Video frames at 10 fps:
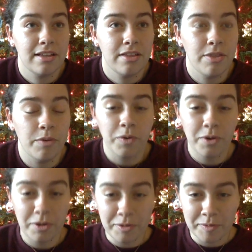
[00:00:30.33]
the
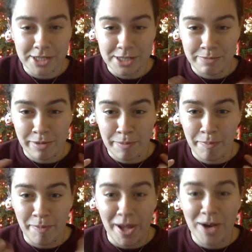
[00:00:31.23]
world would just be
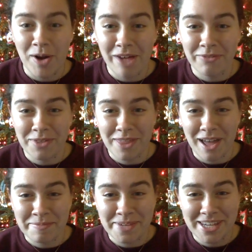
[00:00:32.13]
better off
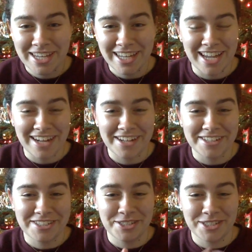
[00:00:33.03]
without me, and I
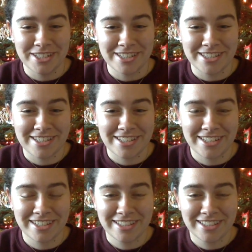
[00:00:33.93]
should just